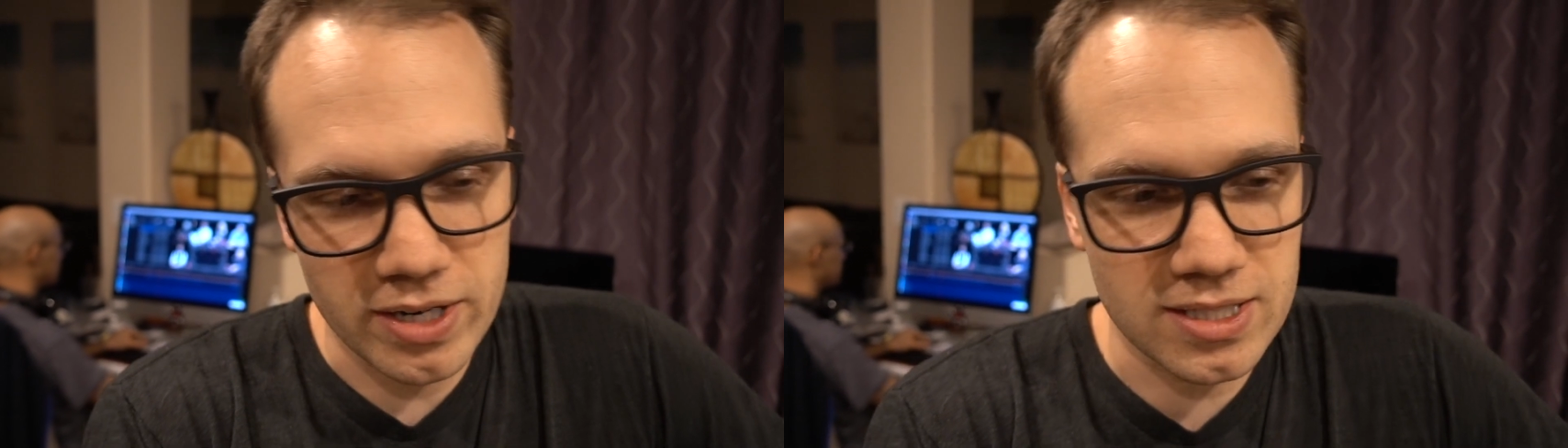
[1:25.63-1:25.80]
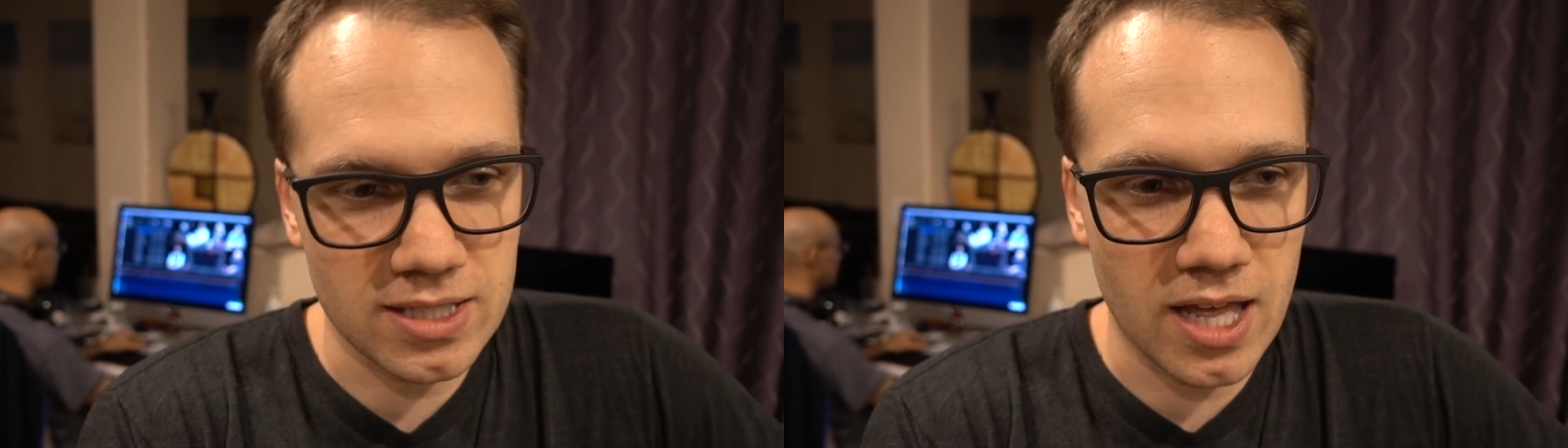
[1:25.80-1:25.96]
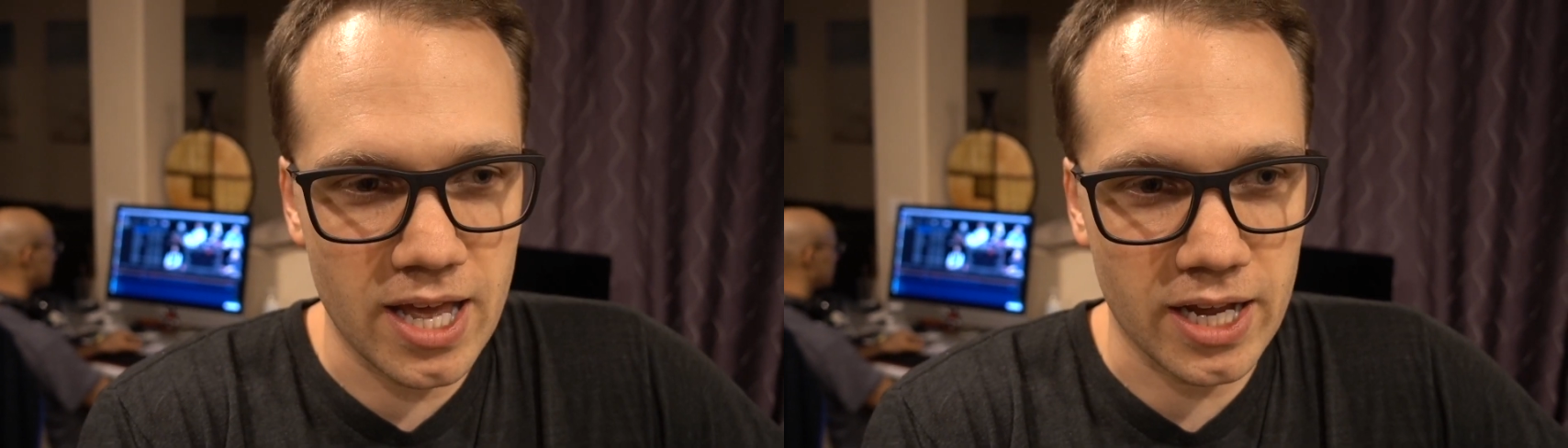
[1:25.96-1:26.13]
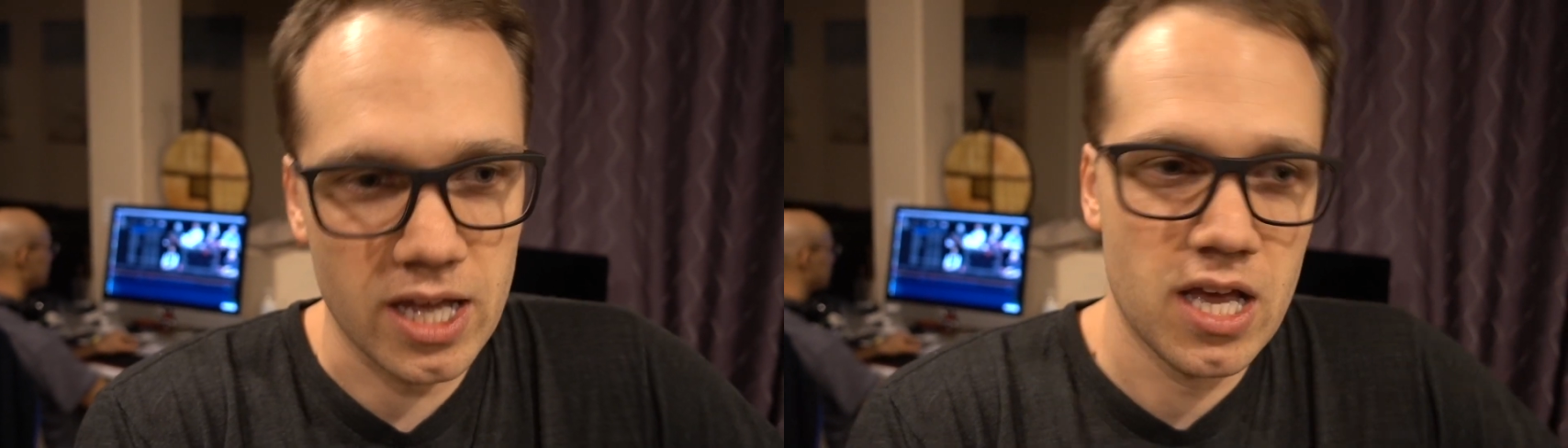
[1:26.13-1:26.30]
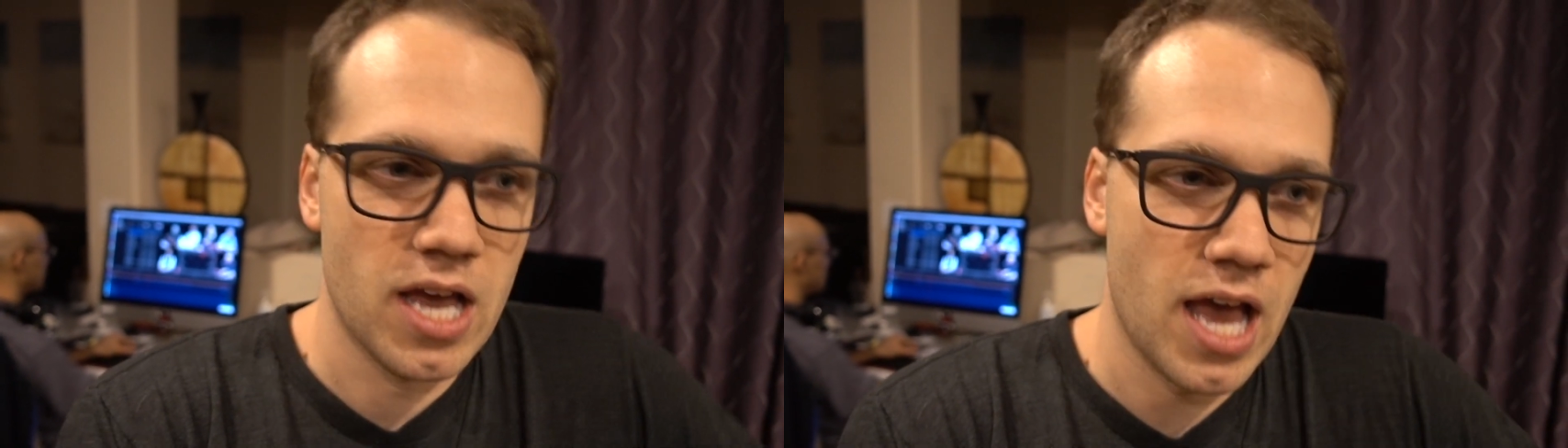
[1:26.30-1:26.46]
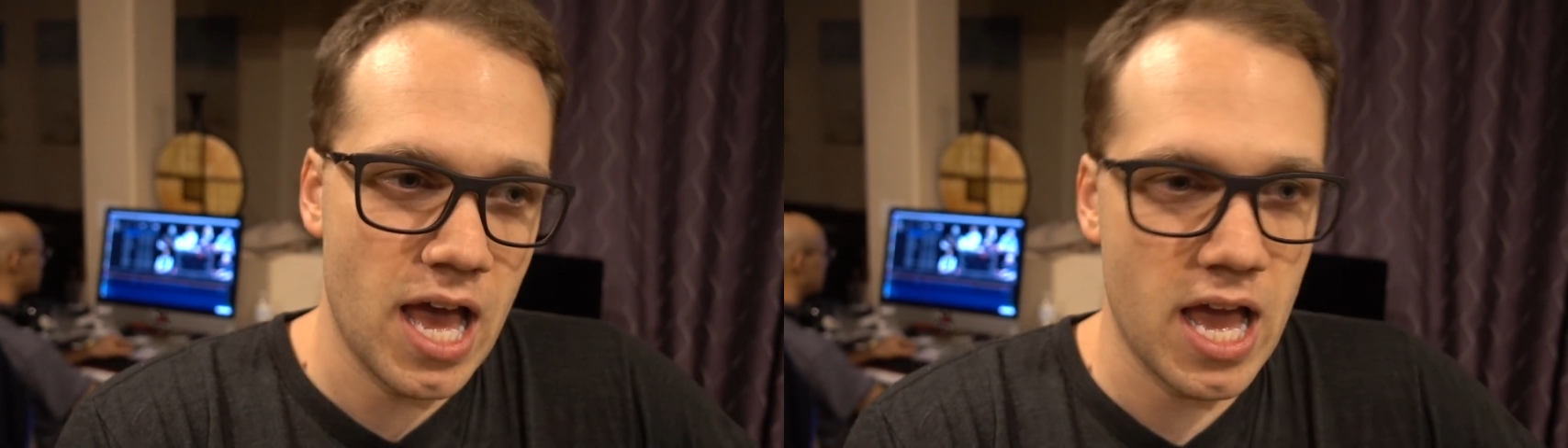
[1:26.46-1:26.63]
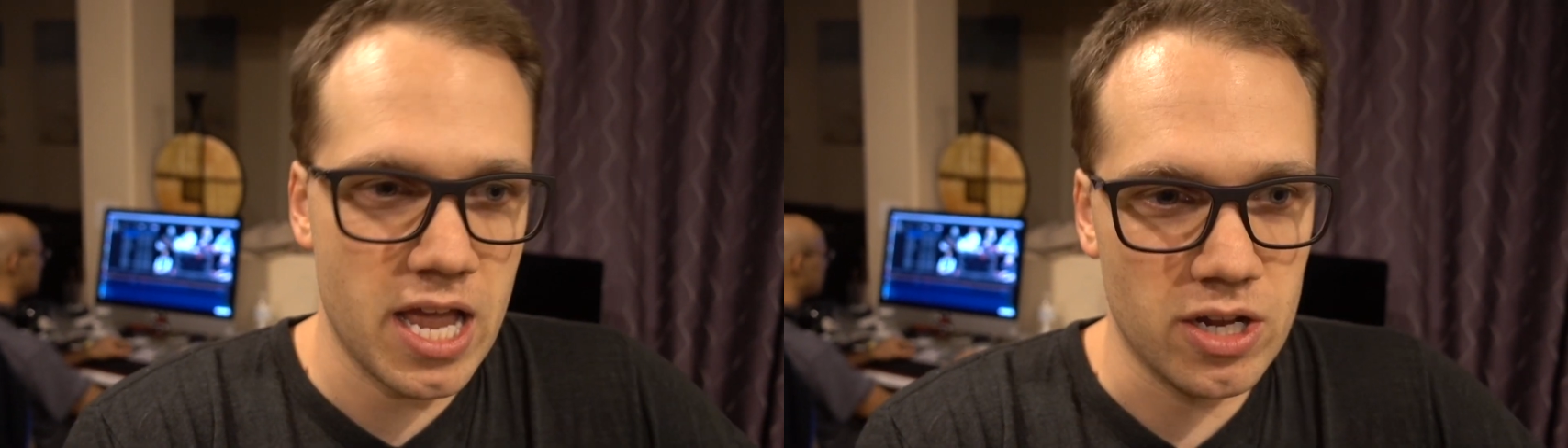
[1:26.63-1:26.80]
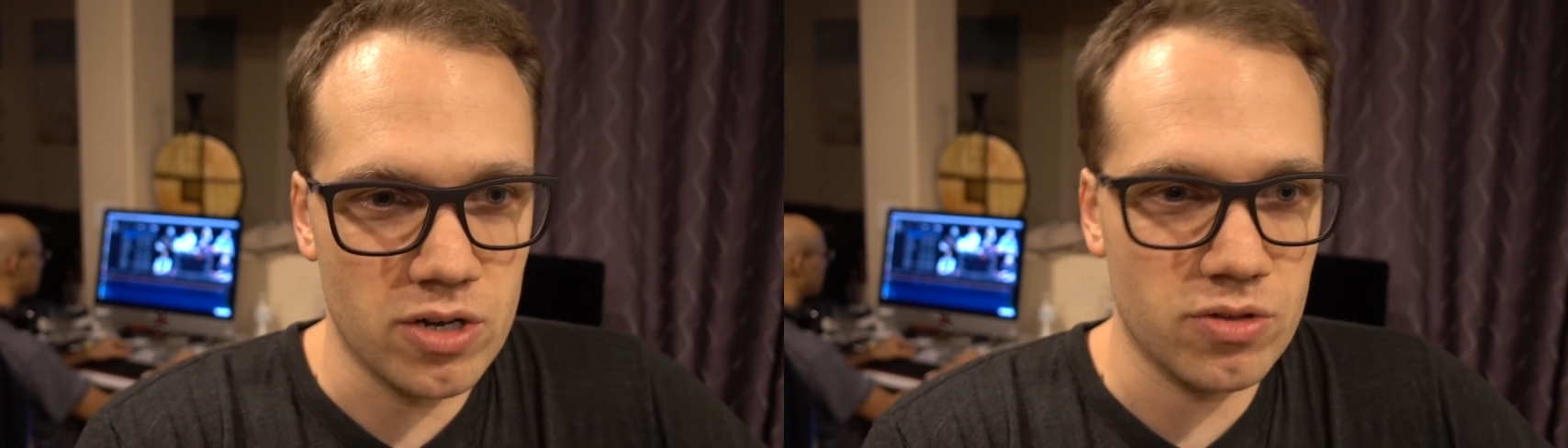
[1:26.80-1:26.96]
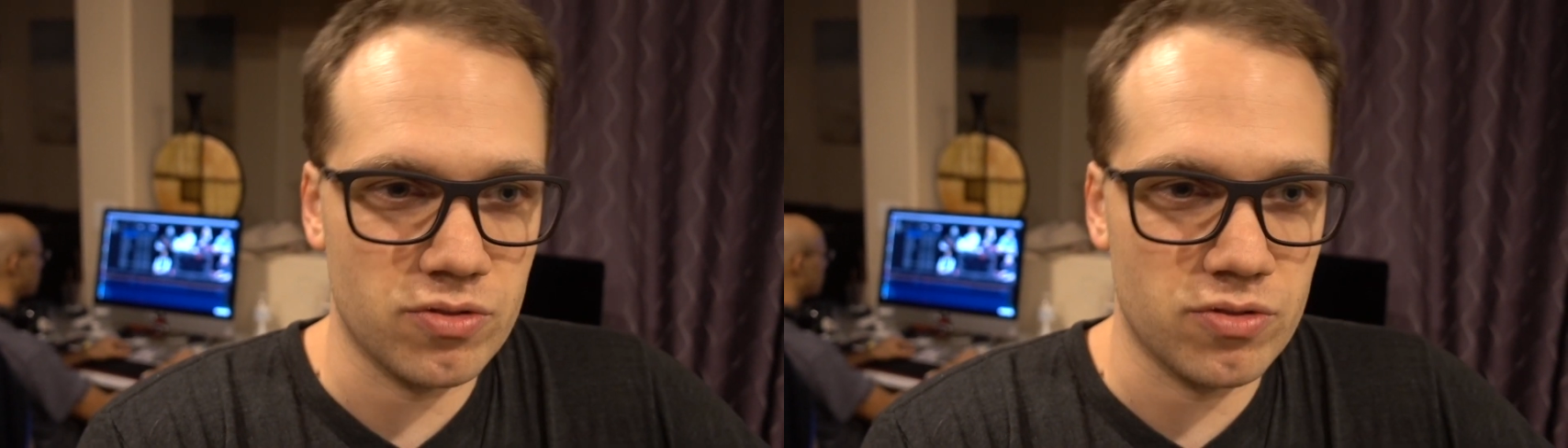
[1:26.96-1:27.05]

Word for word: it's like, hey,